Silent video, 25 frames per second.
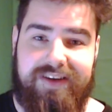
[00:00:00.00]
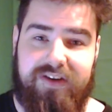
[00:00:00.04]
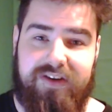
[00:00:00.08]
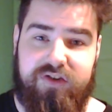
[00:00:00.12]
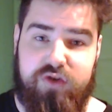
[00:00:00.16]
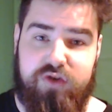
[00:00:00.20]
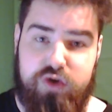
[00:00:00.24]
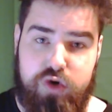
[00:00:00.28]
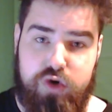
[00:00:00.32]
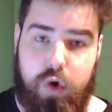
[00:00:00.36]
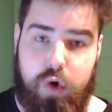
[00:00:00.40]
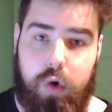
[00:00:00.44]
does
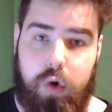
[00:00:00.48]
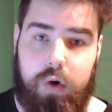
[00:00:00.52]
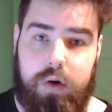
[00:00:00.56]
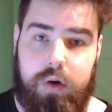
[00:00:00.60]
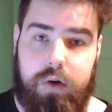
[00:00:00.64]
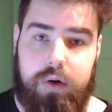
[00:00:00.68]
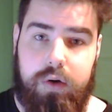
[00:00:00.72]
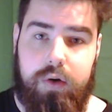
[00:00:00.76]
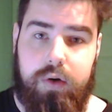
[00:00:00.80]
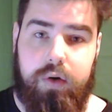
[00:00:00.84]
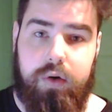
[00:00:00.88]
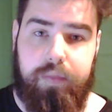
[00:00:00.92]
not
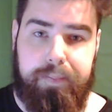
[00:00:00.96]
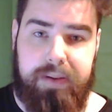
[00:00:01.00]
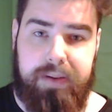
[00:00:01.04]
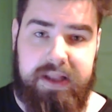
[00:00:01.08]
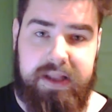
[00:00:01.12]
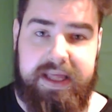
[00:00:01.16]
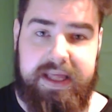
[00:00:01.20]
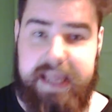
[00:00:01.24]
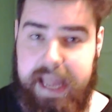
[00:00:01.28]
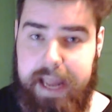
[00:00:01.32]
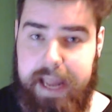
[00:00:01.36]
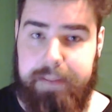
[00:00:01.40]

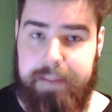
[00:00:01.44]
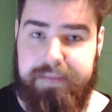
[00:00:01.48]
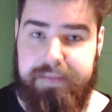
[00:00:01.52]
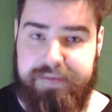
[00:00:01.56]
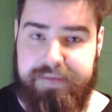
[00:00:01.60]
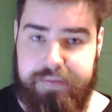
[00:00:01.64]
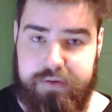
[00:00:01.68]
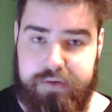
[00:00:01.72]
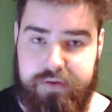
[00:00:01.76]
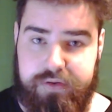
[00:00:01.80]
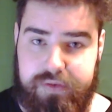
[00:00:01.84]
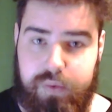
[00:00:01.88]
play games
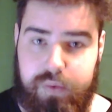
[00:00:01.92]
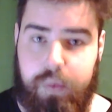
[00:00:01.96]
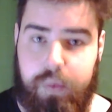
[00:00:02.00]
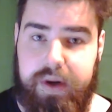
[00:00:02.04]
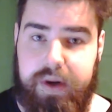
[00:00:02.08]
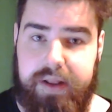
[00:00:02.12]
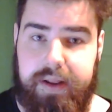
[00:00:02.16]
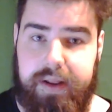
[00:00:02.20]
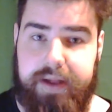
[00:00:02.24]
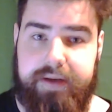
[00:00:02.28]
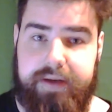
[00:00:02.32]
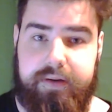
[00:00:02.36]
for
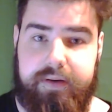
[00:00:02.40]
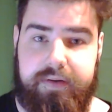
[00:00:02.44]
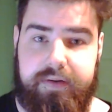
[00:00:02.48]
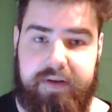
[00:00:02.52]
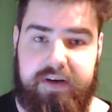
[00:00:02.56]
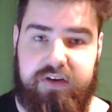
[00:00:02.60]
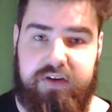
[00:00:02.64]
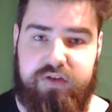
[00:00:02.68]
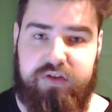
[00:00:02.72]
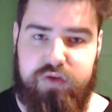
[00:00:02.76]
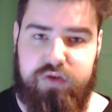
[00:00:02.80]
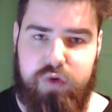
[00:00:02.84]
storyline,
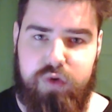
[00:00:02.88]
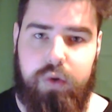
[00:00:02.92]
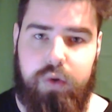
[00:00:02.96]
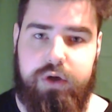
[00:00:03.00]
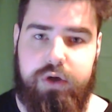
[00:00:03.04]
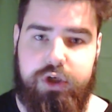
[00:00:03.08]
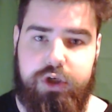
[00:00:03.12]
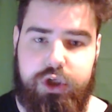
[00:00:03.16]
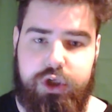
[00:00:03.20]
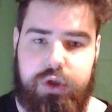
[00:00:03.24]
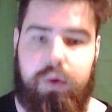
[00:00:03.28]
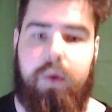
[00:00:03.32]
that does not
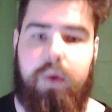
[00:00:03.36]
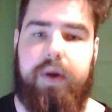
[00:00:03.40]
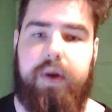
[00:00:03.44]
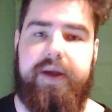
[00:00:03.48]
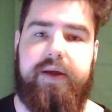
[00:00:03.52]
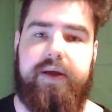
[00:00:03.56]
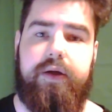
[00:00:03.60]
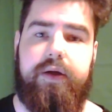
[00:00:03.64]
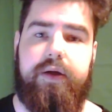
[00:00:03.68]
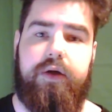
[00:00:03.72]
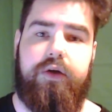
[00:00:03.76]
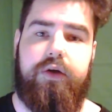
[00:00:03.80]

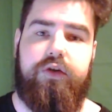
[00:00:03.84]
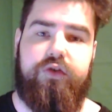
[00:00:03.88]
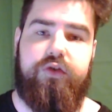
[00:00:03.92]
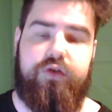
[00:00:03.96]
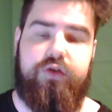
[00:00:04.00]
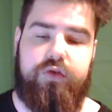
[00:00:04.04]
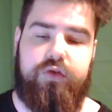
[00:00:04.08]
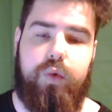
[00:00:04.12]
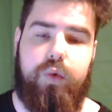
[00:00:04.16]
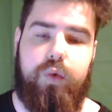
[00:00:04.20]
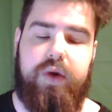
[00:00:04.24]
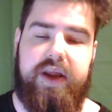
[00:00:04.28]
enjoy
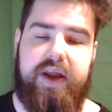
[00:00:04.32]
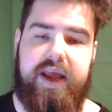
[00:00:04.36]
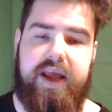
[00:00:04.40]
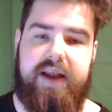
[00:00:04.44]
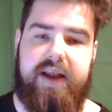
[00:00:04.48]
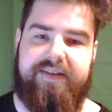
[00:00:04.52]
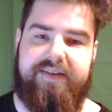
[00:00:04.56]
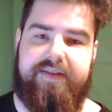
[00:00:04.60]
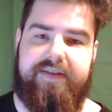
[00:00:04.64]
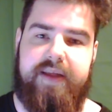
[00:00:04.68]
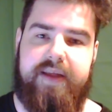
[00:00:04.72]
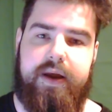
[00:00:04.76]
story
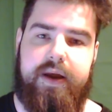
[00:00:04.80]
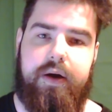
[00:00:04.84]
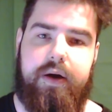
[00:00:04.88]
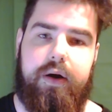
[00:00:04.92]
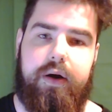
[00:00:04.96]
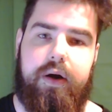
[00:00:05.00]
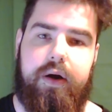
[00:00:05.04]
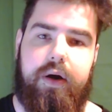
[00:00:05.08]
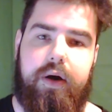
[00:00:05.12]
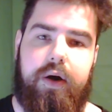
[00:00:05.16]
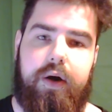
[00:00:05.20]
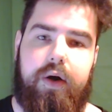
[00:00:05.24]
and is
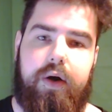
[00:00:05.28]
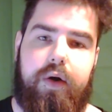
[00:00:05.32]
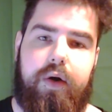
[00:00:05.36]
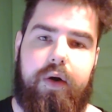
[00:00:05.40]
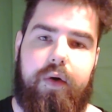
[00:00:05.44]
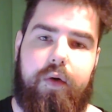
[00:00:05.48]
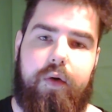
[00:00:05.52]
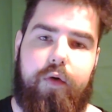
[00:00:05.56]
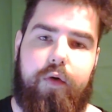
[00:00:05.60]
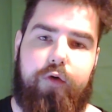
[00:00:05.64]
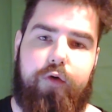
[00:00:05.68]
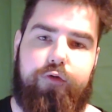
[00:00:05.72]
there
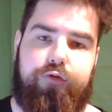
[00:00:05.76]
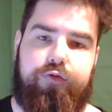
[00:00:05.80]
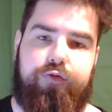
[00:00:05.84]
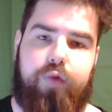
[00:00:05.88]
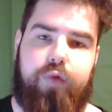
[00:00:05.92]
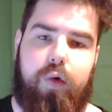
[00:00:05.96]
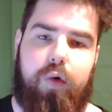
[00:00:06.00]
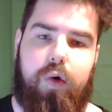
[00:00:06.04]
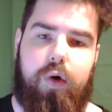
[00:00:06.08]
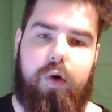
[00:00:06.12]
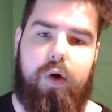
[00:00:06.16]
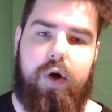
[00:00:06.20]

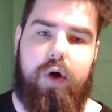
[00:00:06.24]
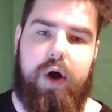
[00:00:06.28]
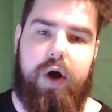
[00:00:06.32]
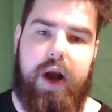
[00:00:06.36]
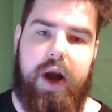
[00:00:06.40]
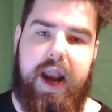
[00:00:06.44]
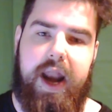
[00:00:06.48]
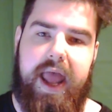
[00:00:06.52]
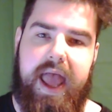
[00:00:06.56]
for